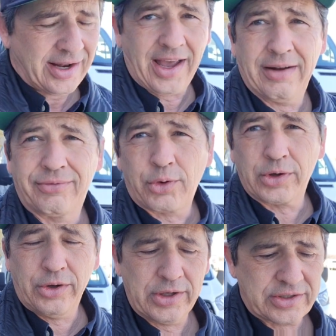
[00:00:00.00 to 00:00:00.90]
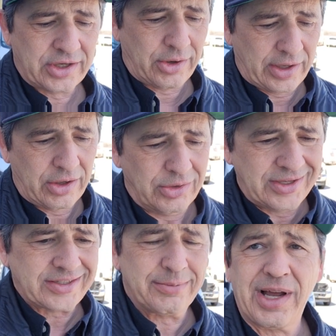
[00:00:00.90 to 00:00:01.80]
and I had Ford do it. So I know
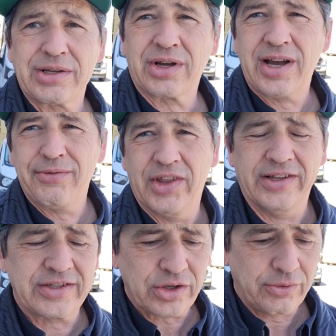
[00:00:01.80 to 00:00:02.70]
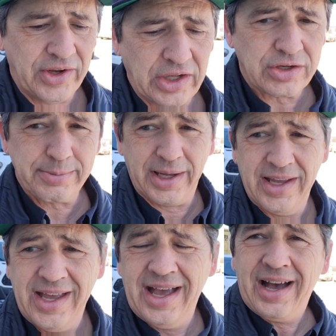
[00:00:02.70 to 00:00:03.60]
these, sometimes I cover the install videos,
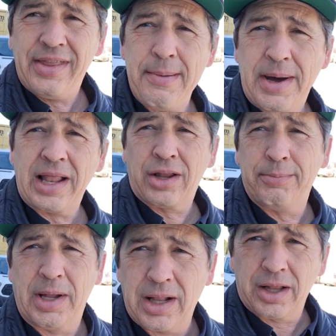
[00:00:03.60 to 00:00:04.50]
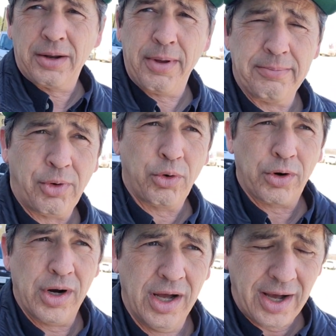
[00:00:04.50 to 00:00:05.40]
but that might have been a little bit
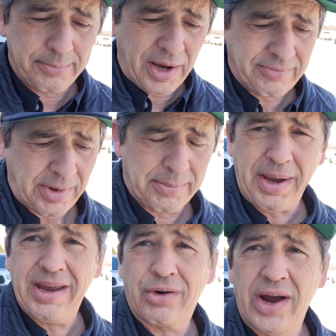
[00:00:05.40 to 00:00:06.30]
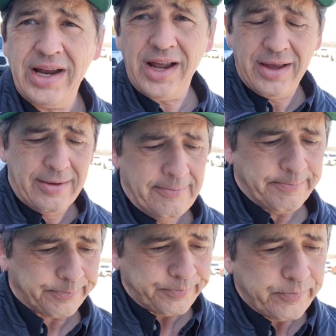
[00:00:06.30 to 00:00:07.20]
more above my pay grade.
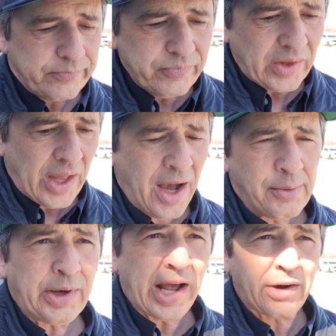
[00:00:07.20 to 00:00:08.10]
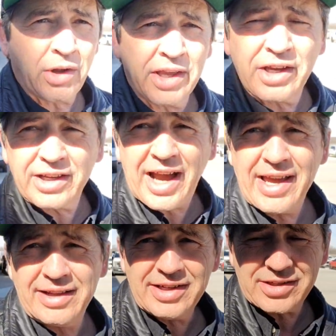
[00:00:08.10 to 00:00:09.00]
Uh, we got a really good
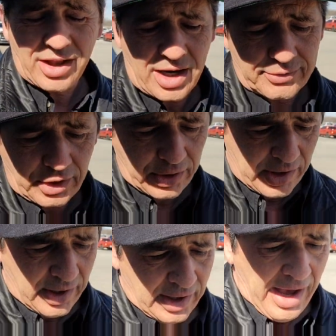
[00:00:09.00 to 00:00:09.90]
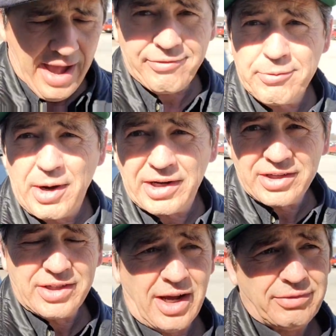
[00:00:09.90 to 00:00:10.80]
guy that does a lot of our
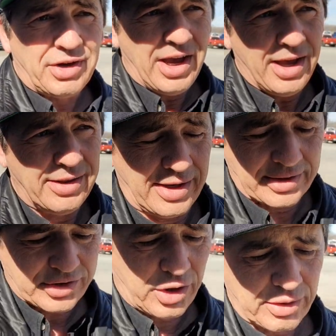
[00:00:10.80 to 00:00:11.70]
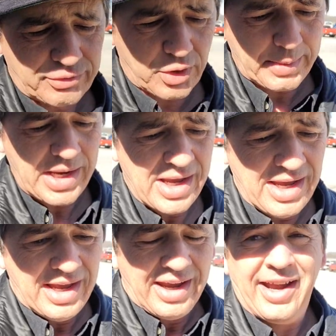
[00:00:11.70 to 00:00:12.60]
aftermarket stuff that installed it for me.
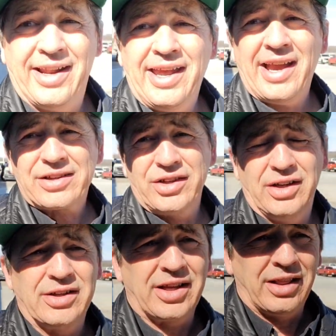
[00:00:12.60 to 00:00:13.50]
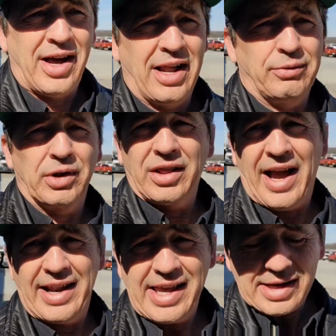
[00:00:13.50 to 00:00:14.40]
And he actually does a lot with
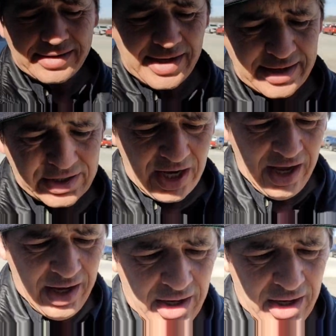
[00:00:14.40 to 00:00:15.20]
lighting and such